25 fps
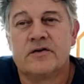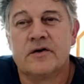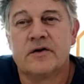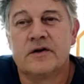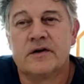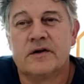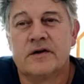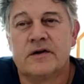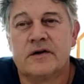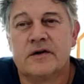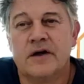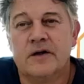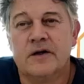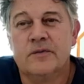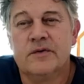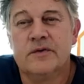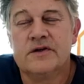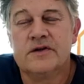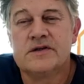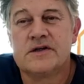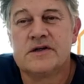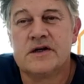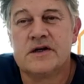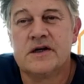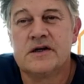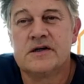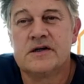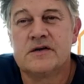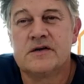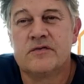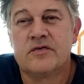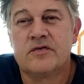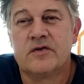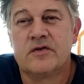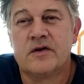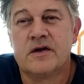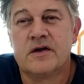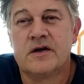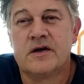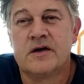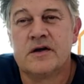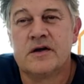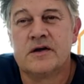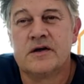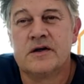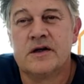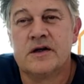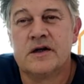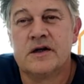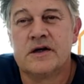so that was the end of
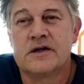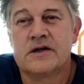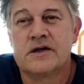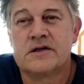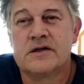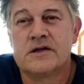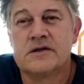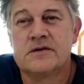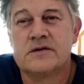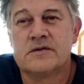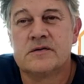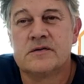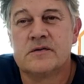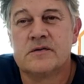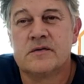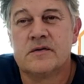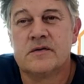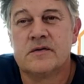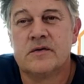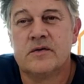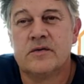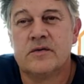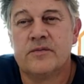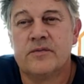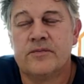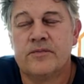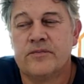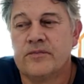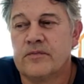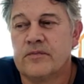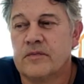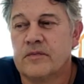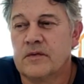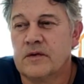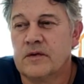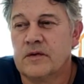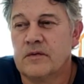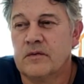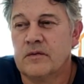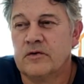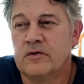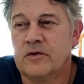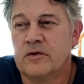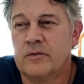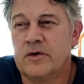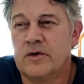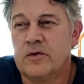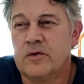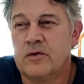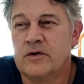the election. So
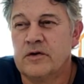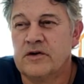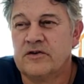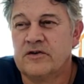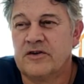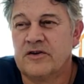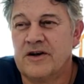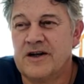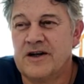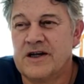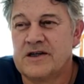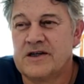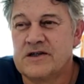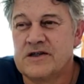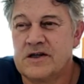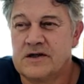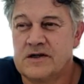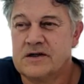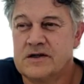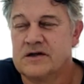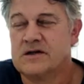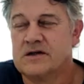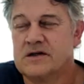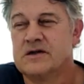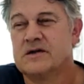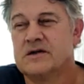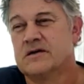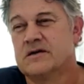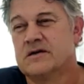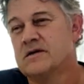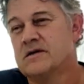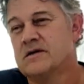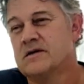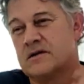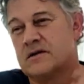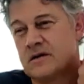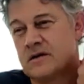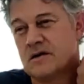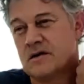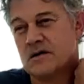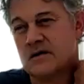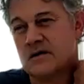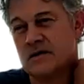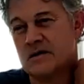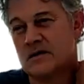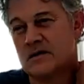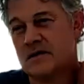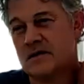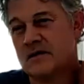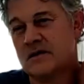we called it selection.
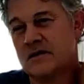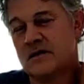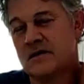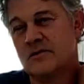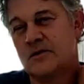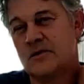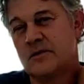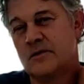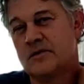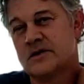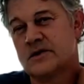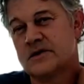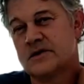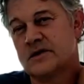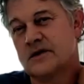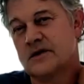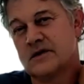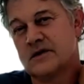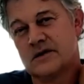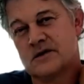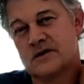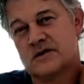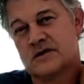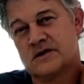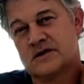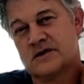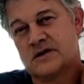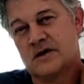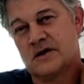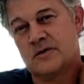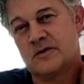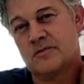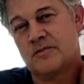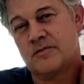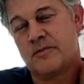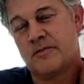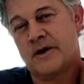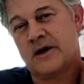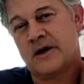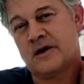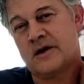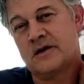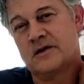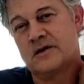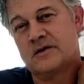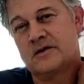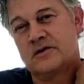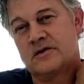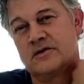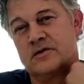And then we were sent back
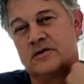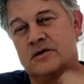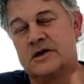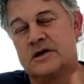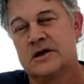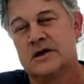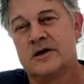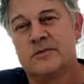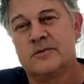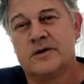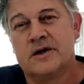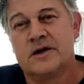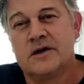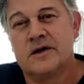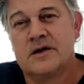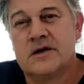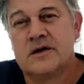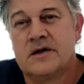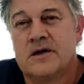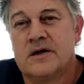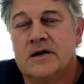to Durban.